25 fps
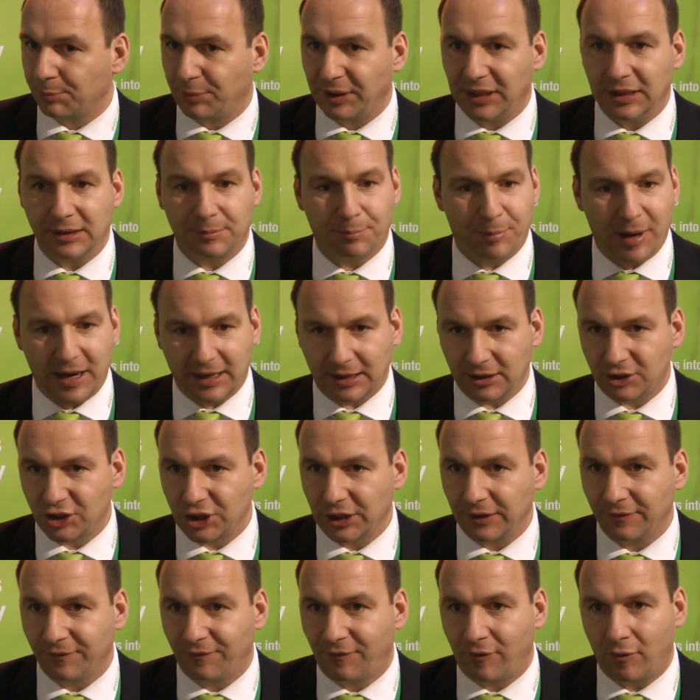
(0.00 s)
be it
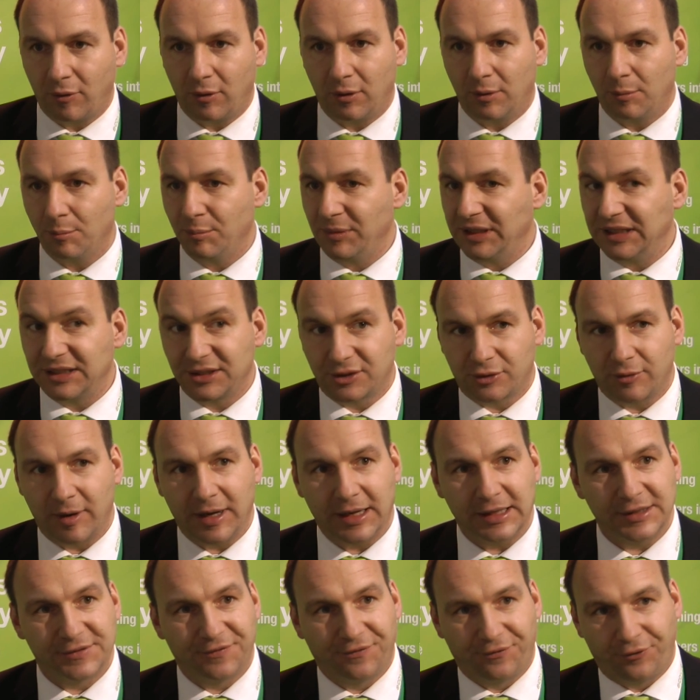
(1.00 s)
packaging for meat
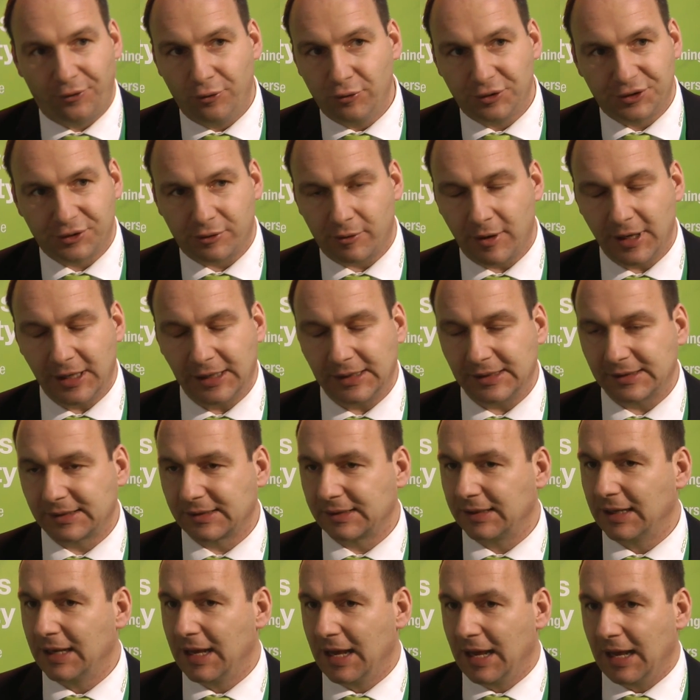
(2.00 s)
trays, fruit
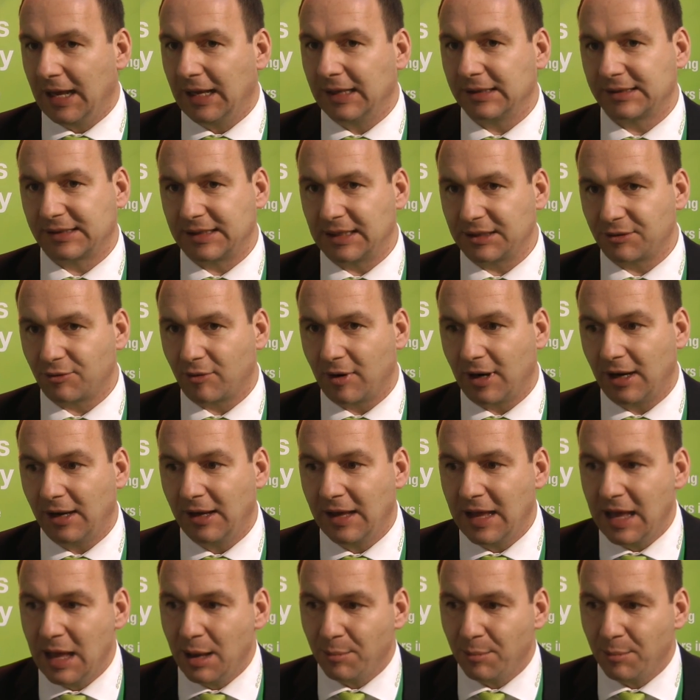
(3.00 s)
trays, etc.